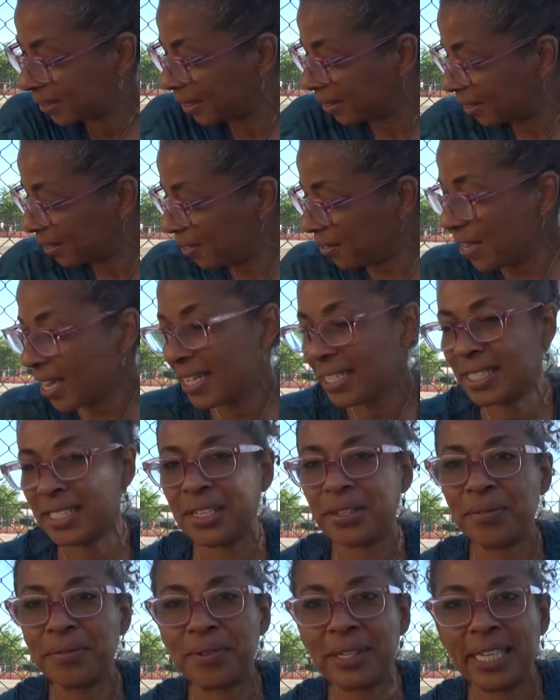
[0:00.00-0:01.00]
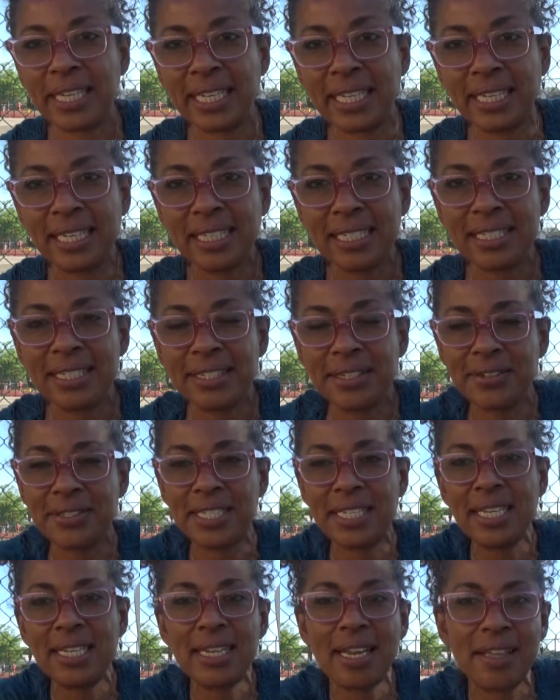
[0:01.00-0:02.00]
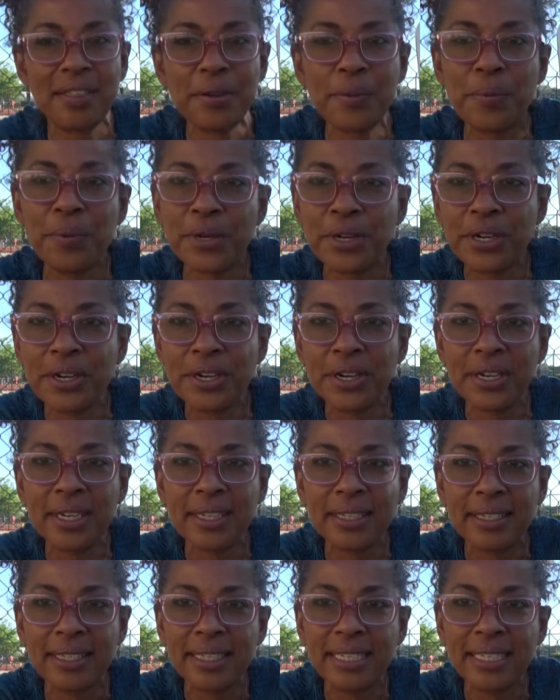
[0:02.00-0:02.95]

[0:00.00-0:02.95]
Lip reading: You guys can read. Do you see another word